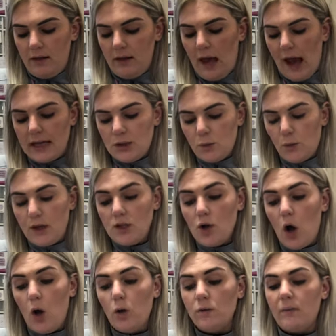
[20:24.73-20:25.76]
The Ice Queen
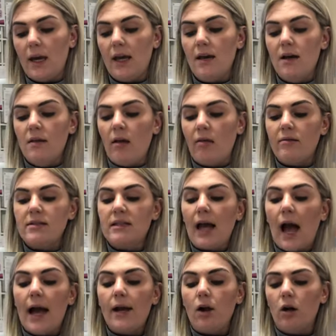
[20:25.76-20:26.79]
told me that the
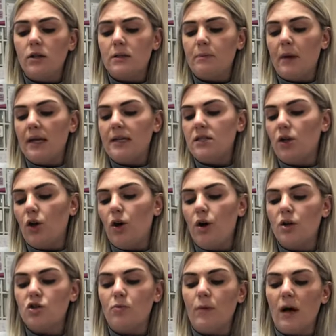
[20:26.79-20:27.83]
Sky Gods placed a curse